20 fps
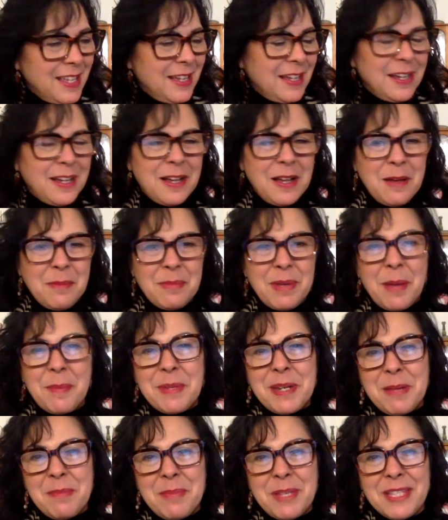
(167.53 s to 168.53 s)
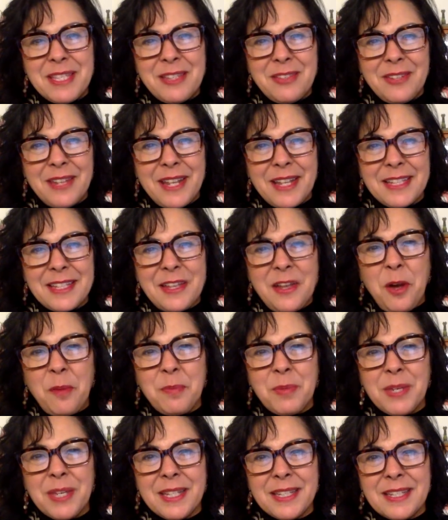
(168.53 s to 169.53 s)
But I'm going to miss you, Nancy. I hope
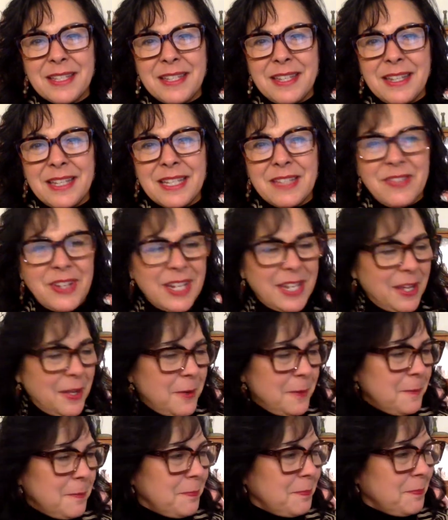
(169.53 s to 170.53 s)
you get to see this video.